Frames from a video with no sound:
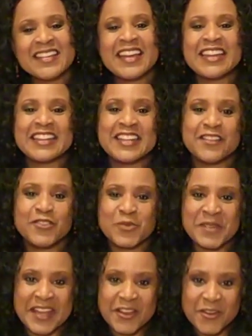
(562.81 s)
And he gives you
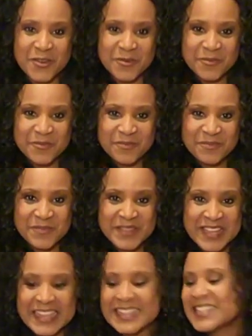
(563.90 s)
an acorn.
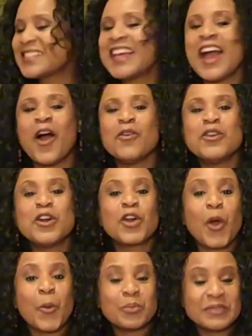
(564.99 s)
And he says, now,
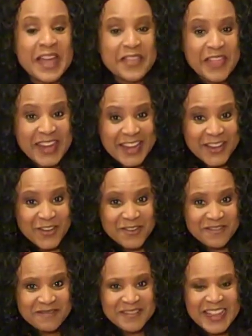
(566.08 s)
go plant that acorn,